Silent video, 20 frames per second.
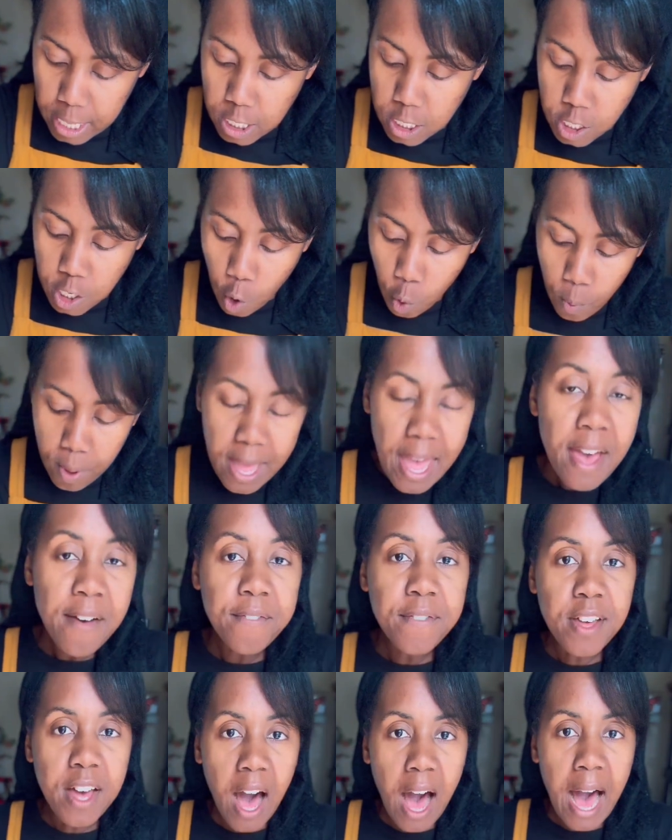So we
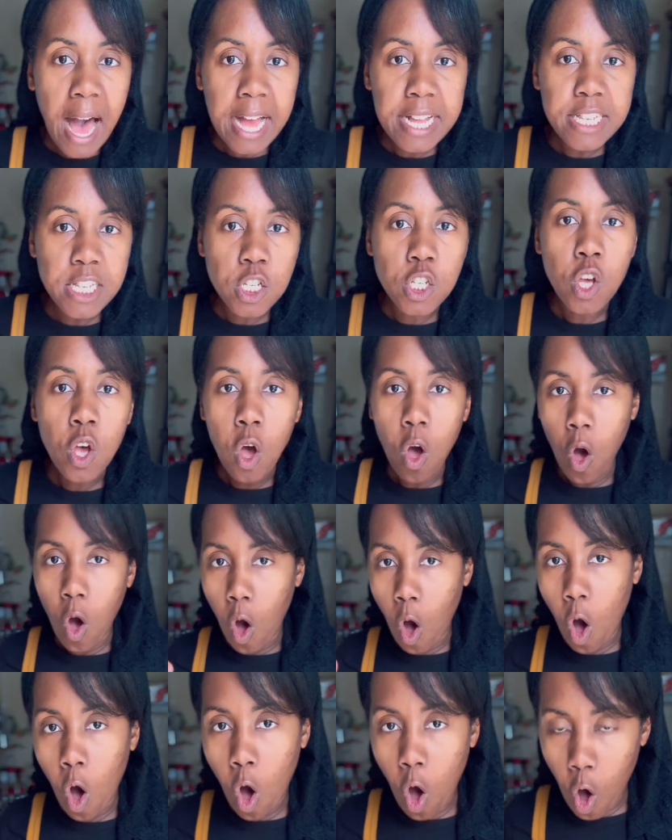have got
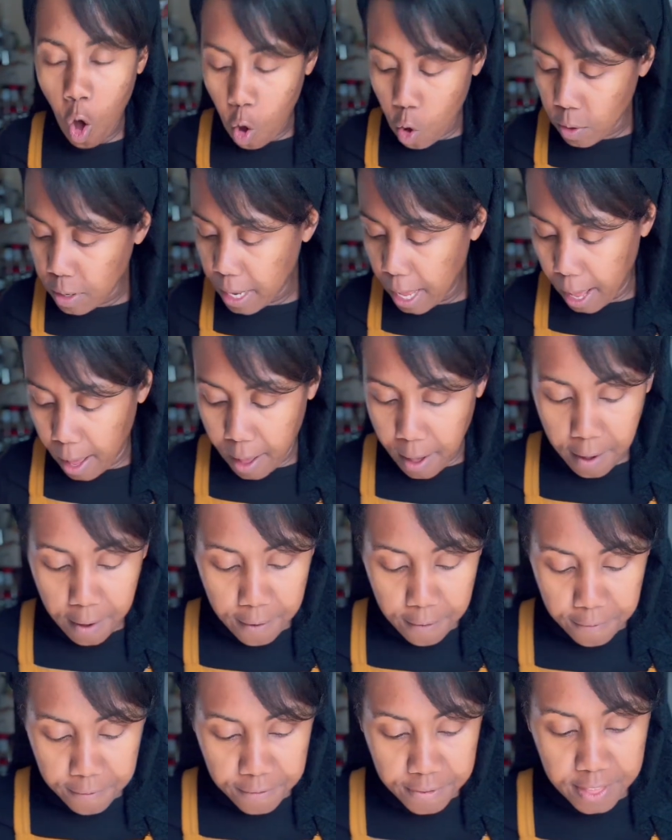all
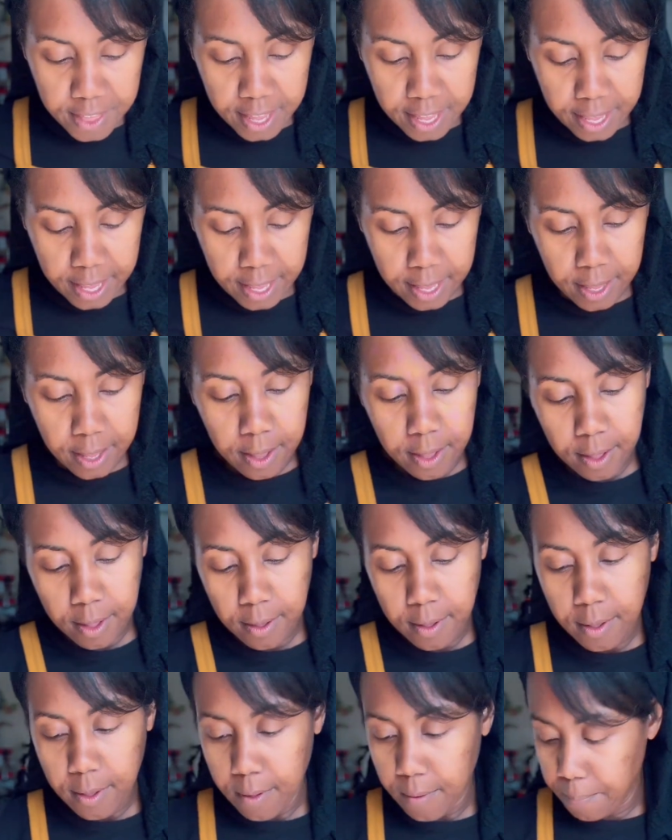of the
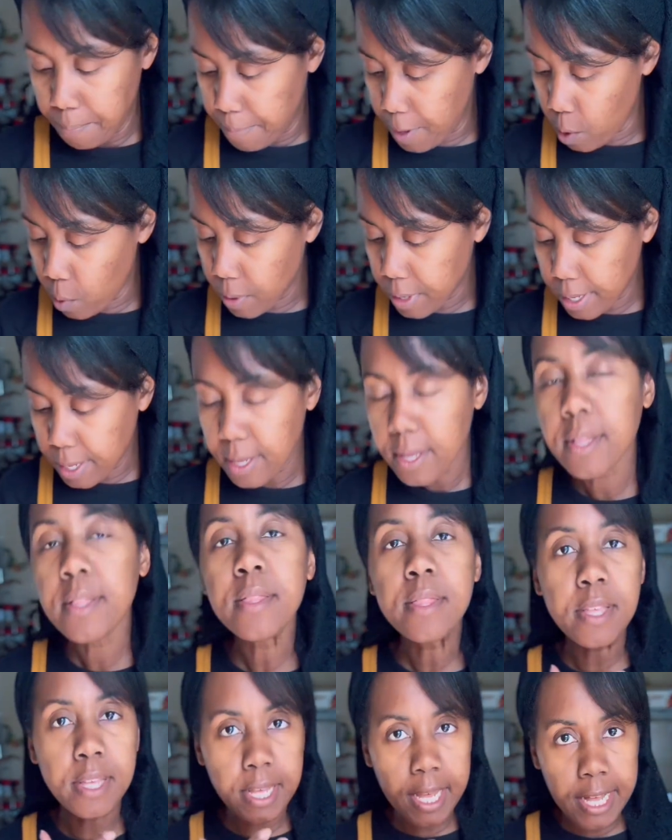milk,
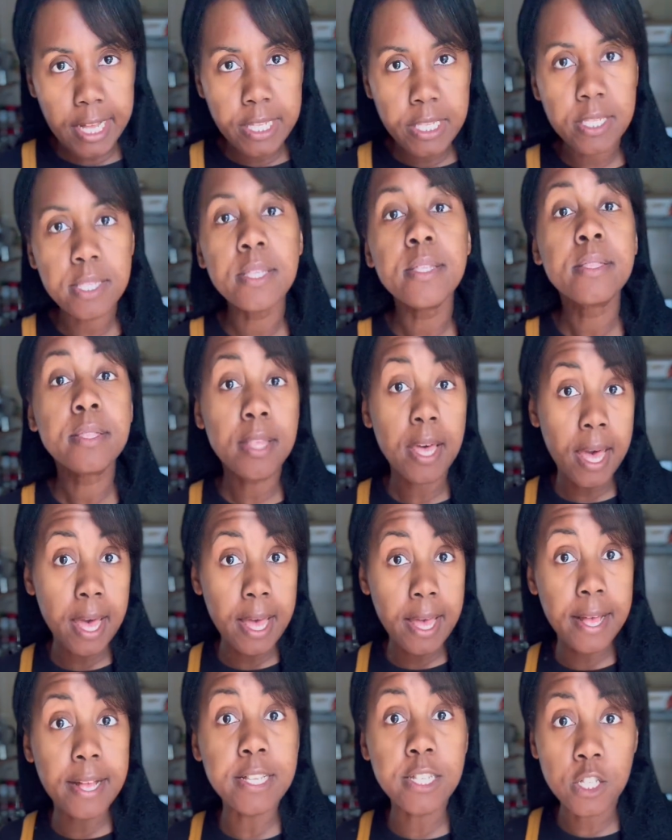the yeast, the
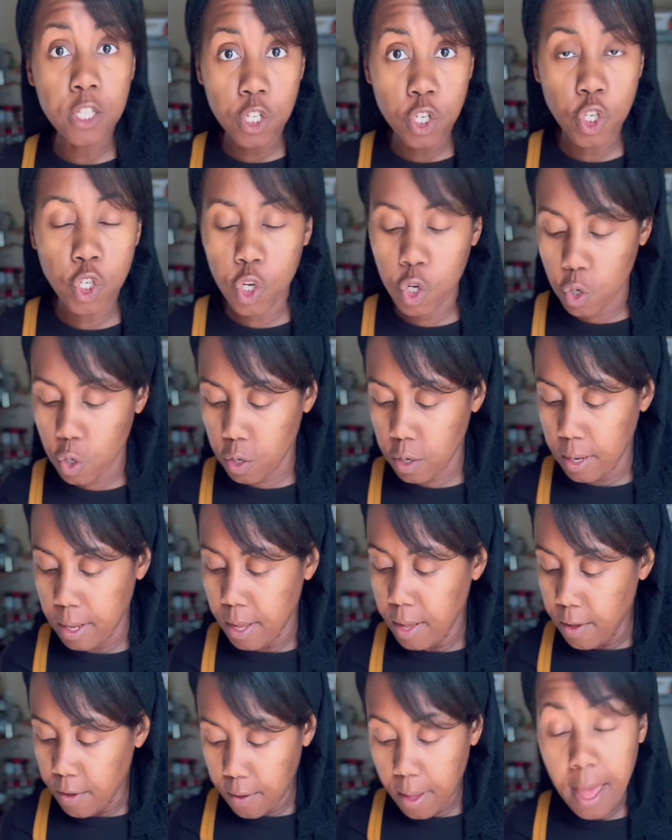eggs, the sugar,
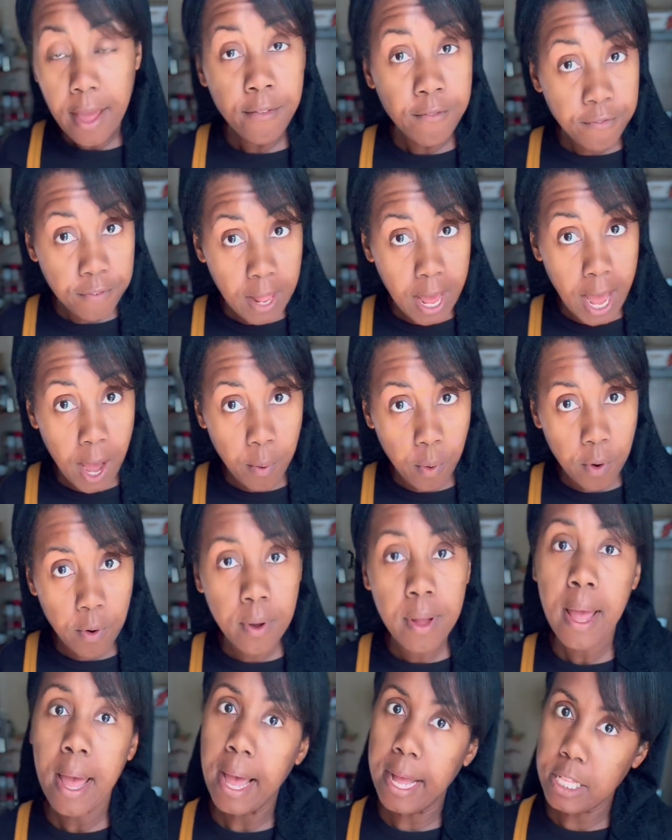and flour,
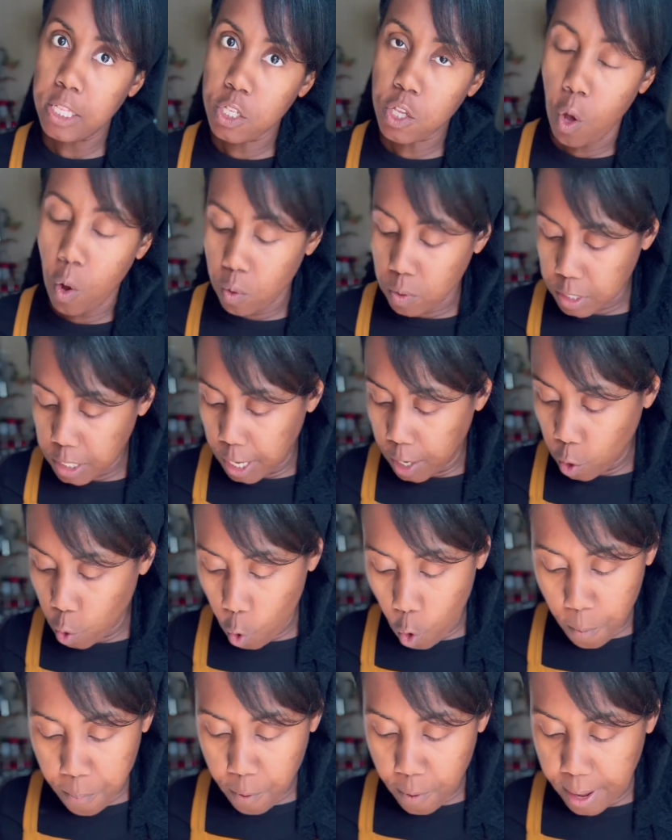and salt
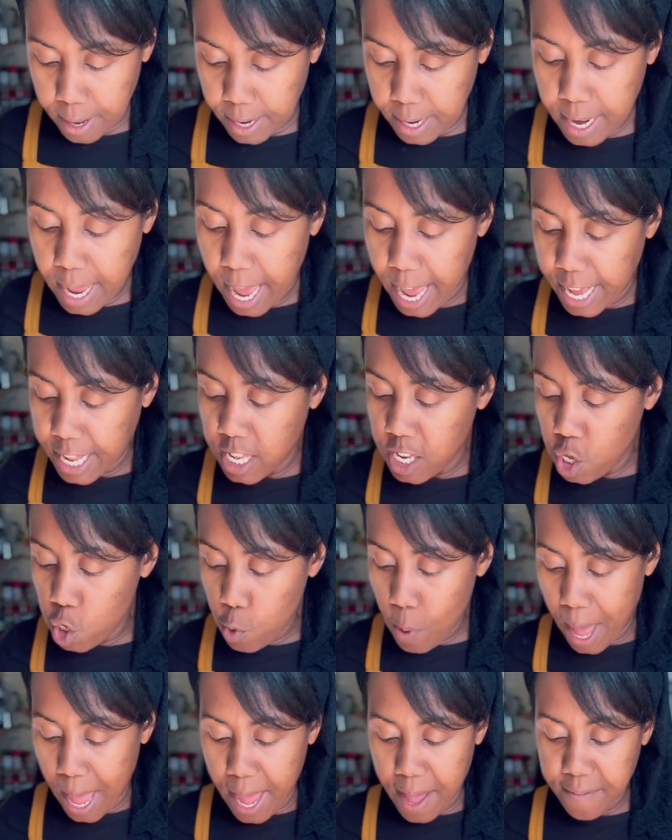incorporated, and you
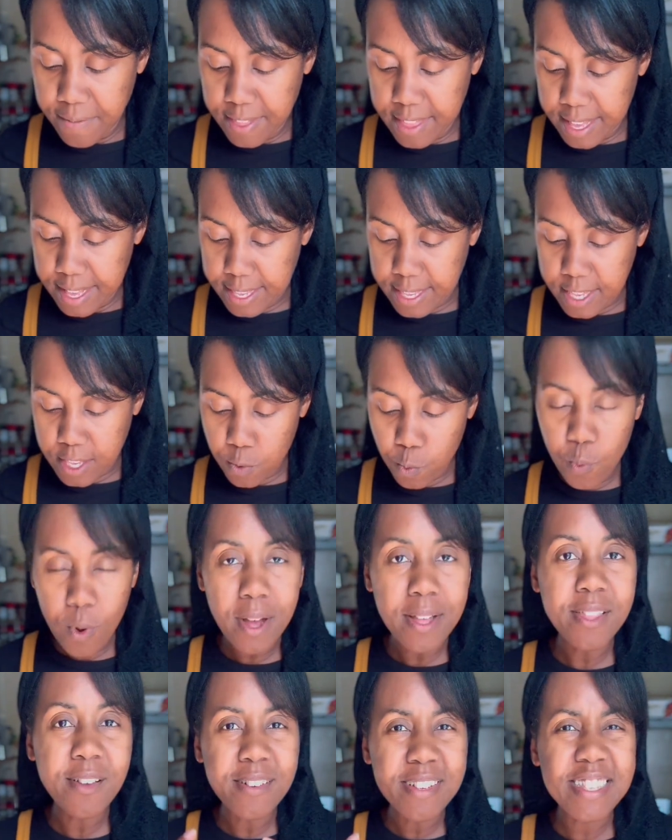have this
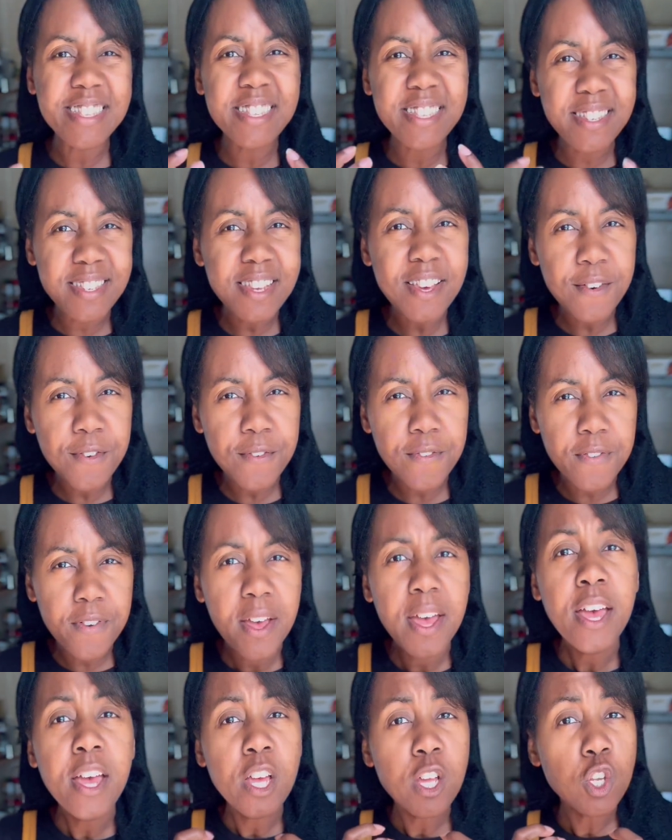rather stiff
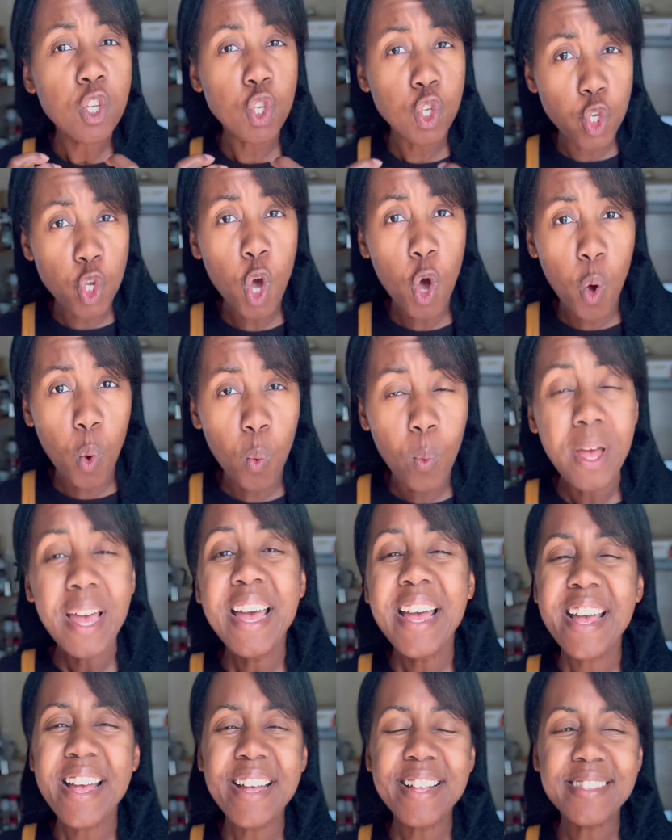dough.
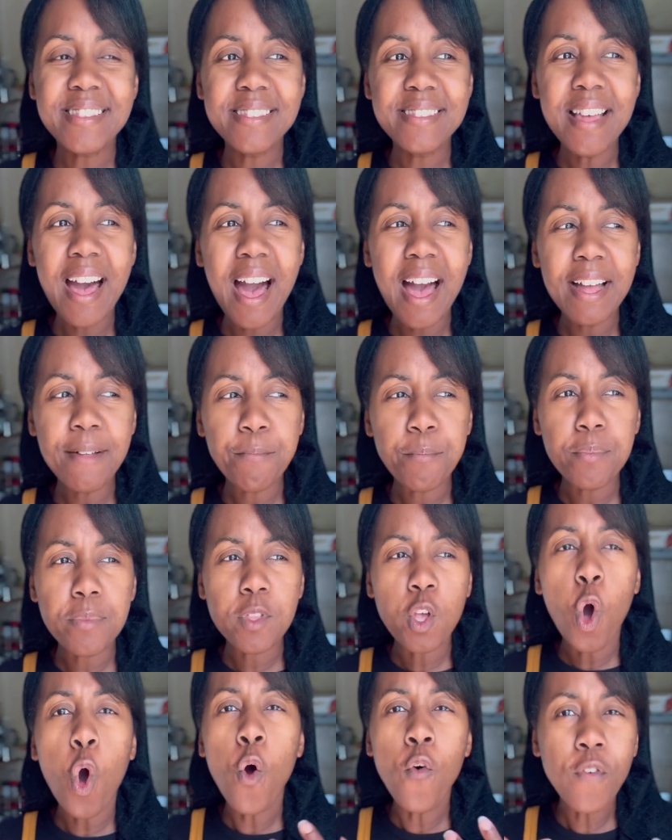It's not
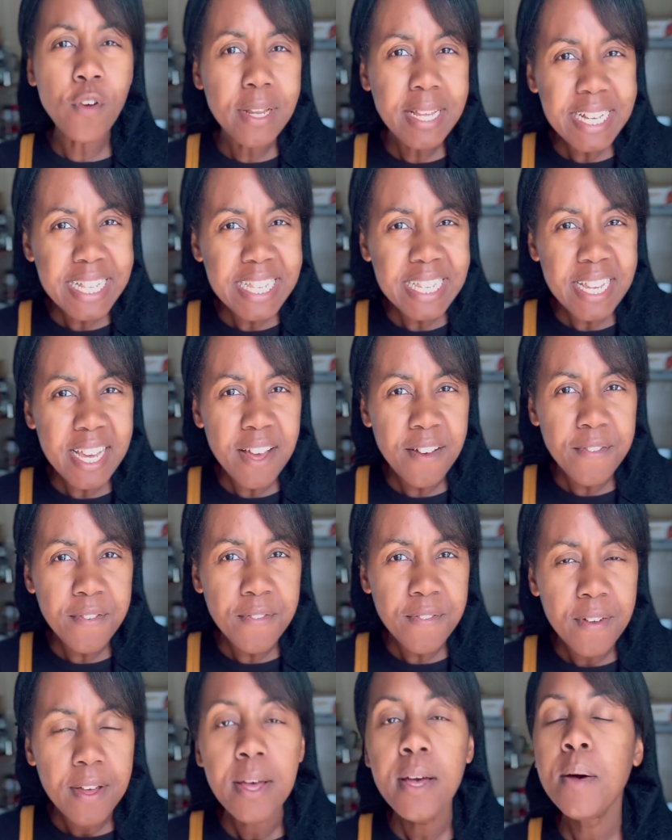overly stiff,
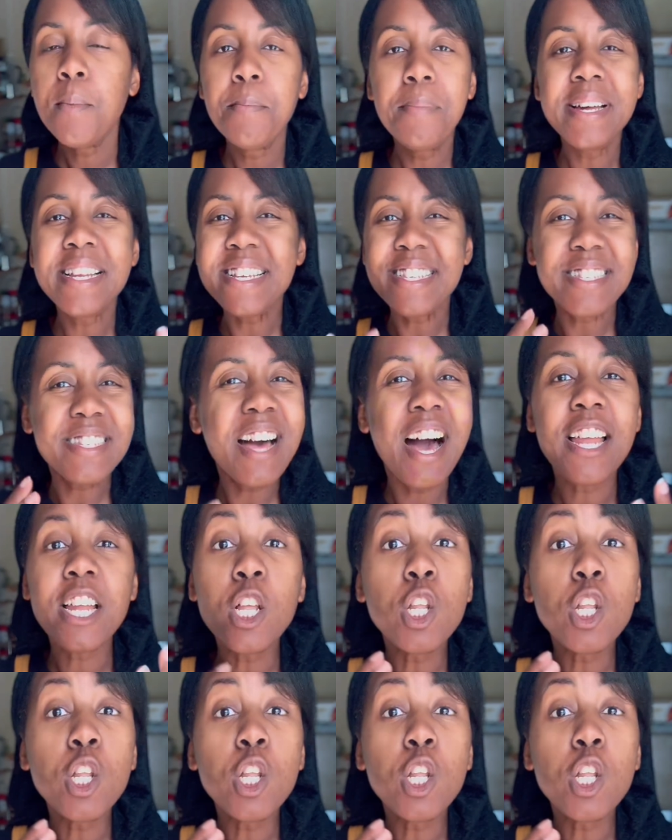but it's not a